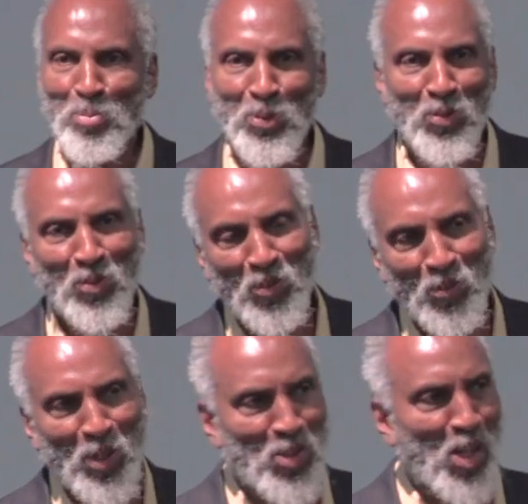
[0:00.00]

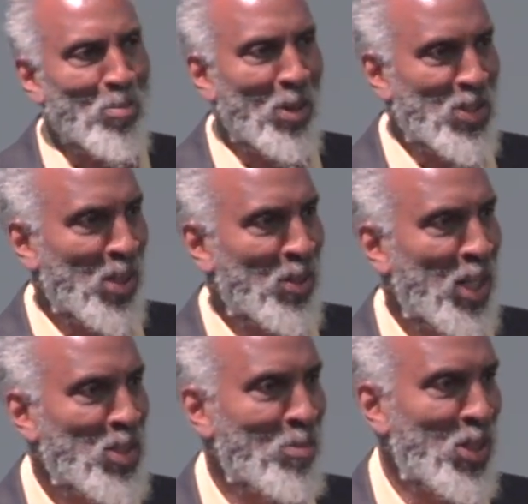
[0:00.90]
don't talk about
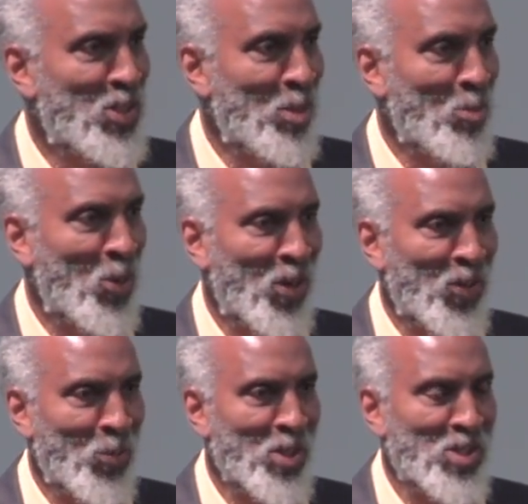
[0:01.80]
segregation much anymore, although
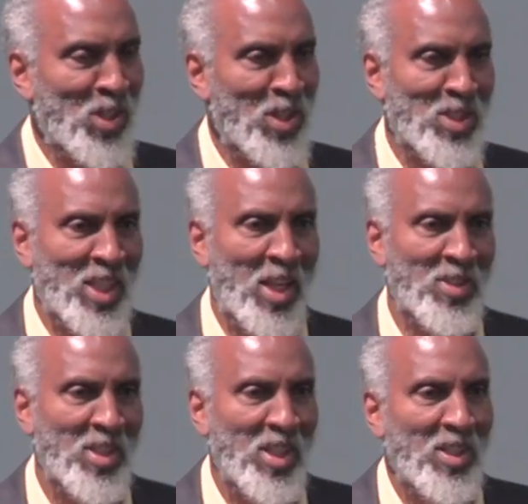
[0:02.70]
recently it's gotten
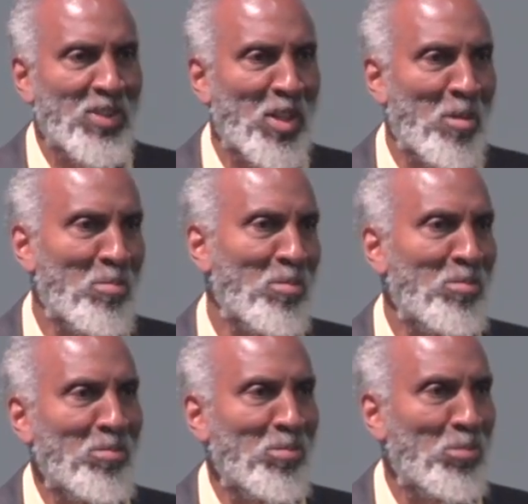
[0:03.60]
some
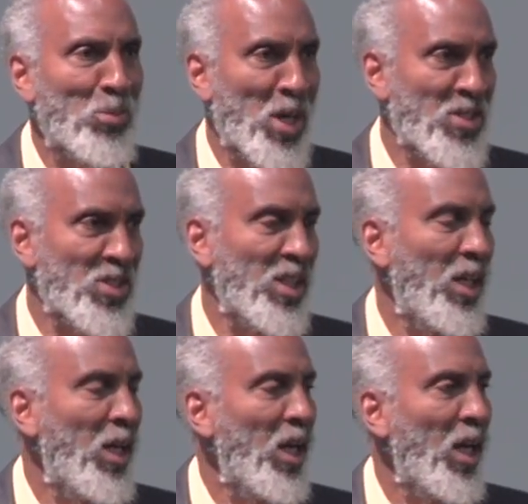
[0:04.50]

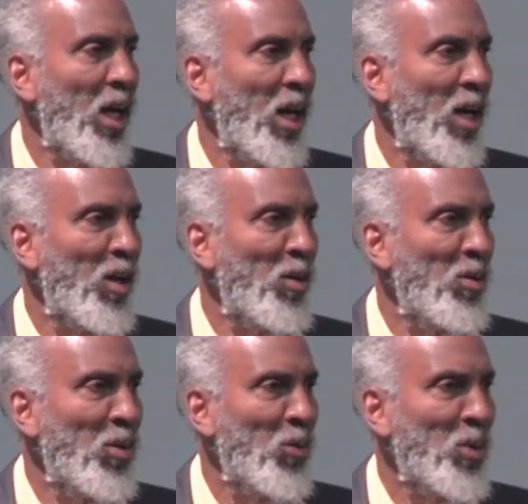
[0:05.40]
press.
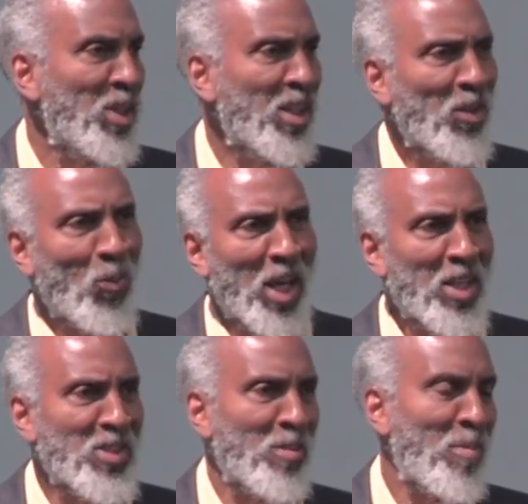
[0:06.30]
We think, why
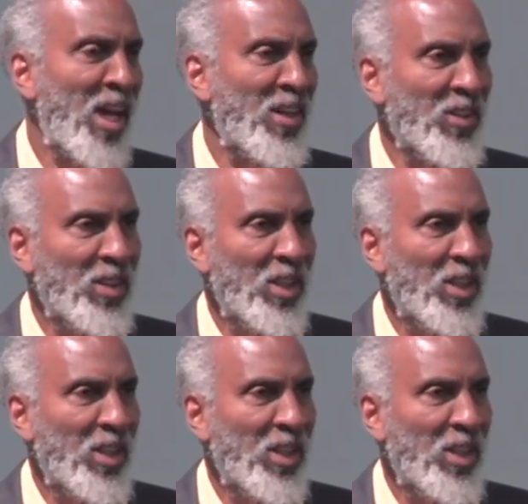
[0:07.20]
does it matter?